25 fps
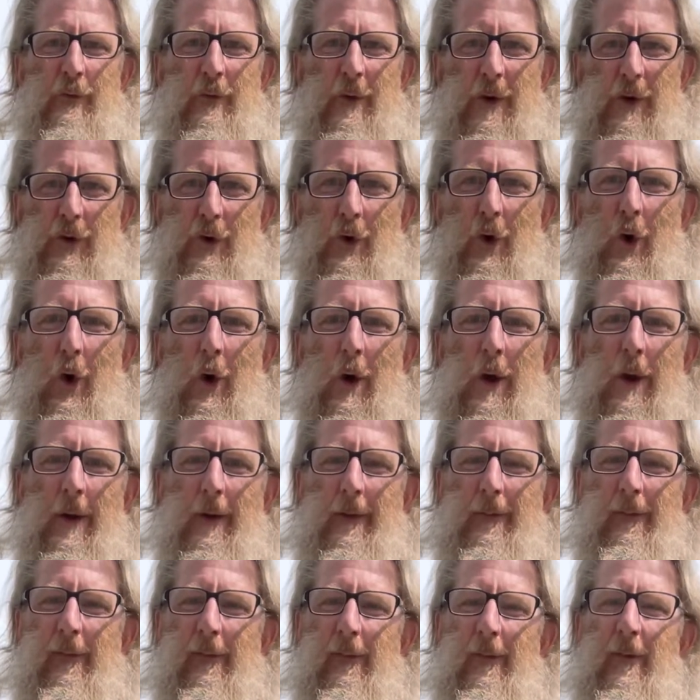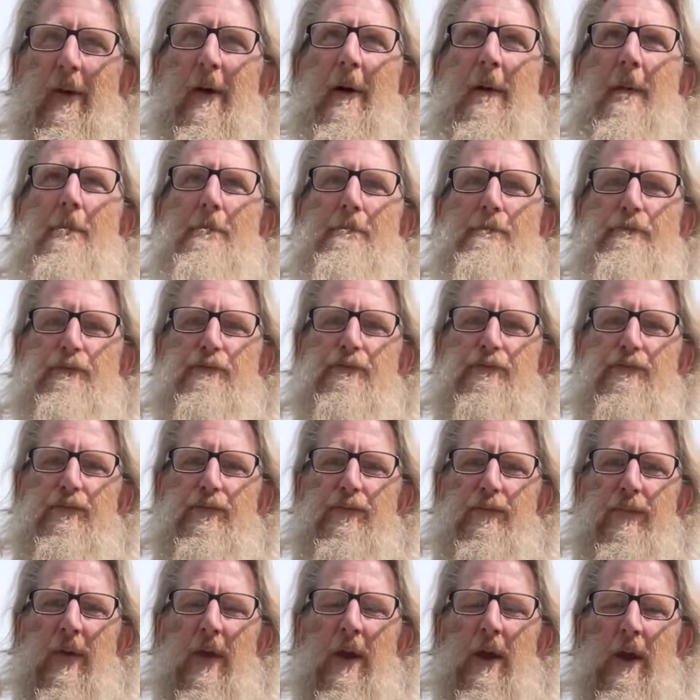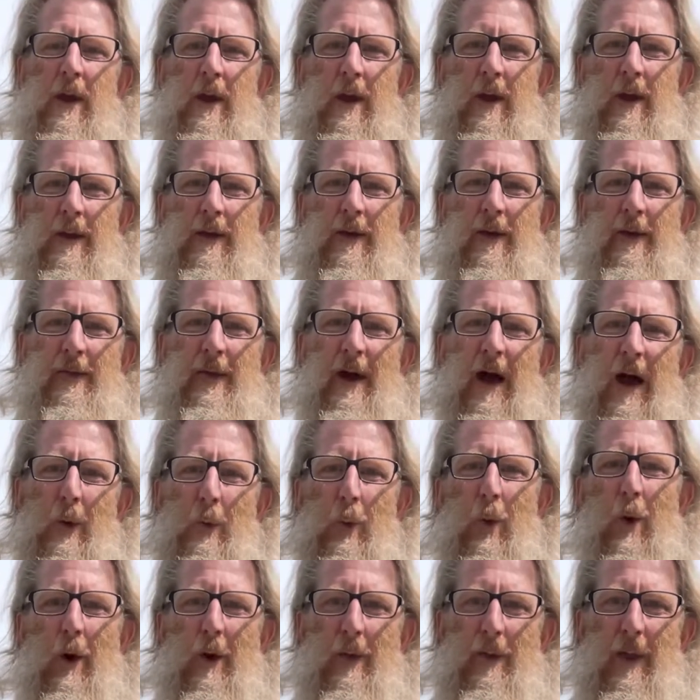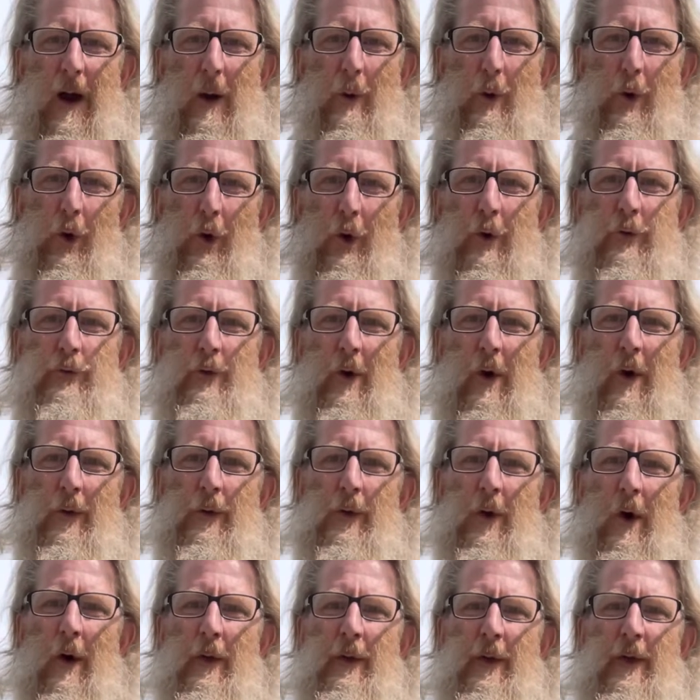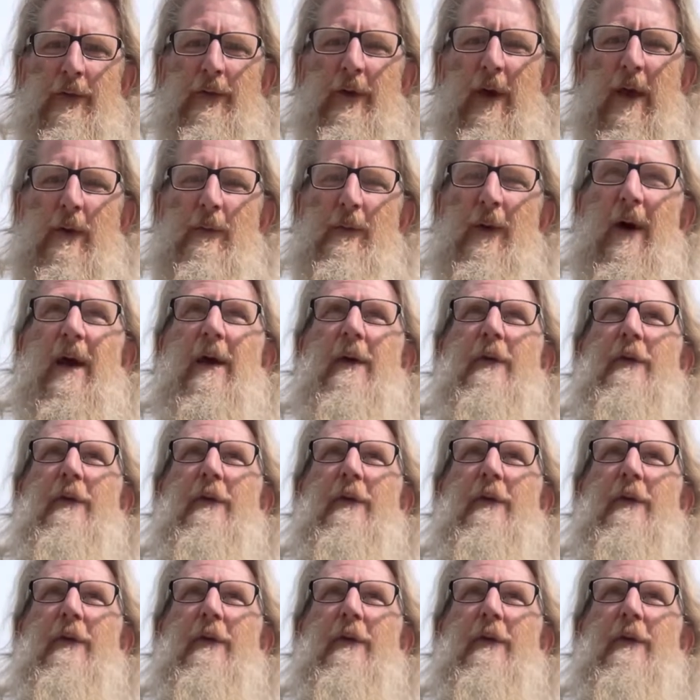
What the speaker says: the toilets because they were hooked on the TV